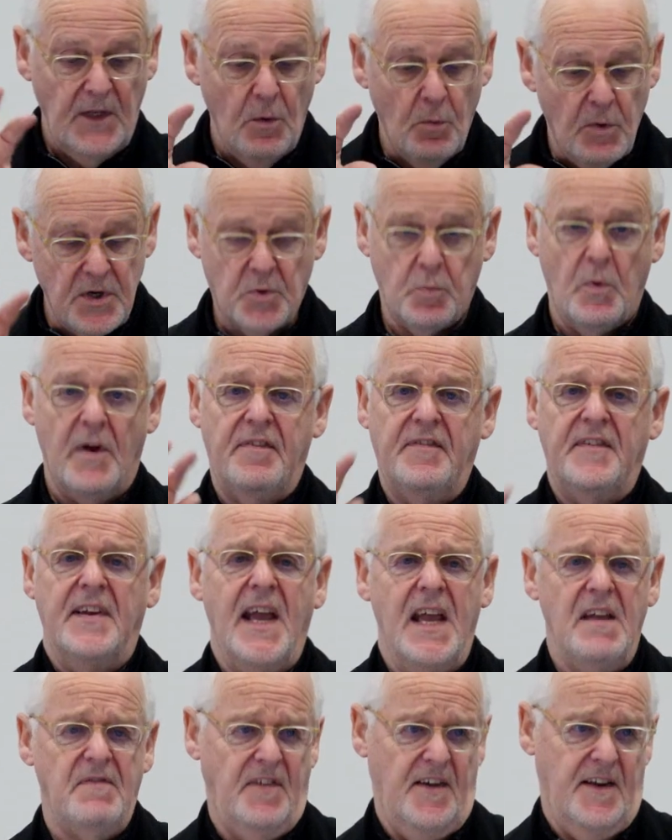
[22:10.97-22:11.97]
was with
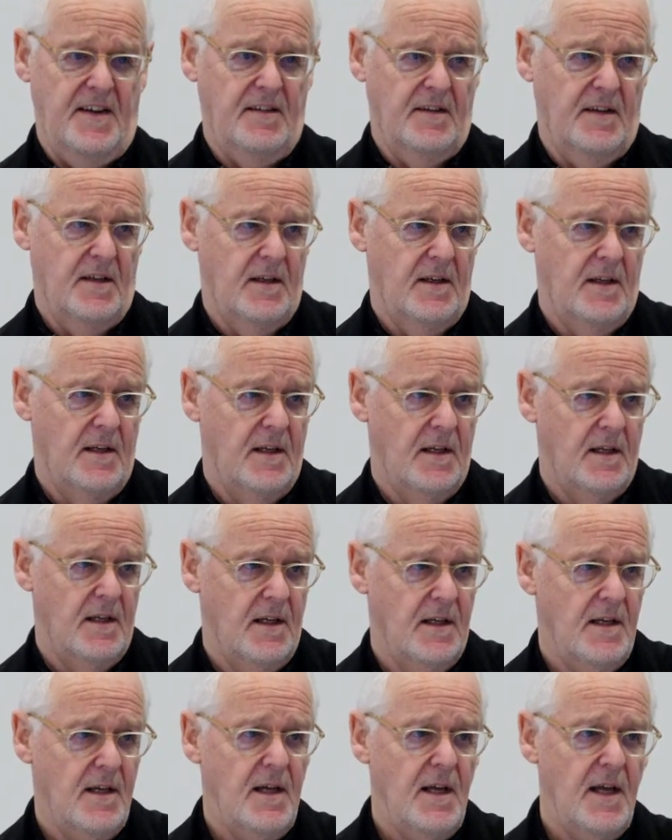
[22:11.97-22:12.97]
David.
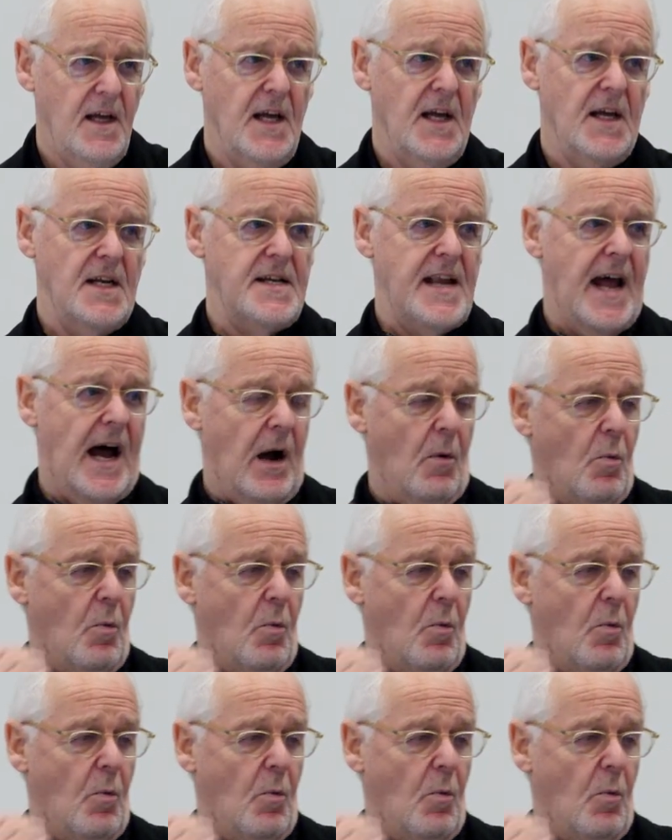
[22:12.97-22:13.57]
Now, I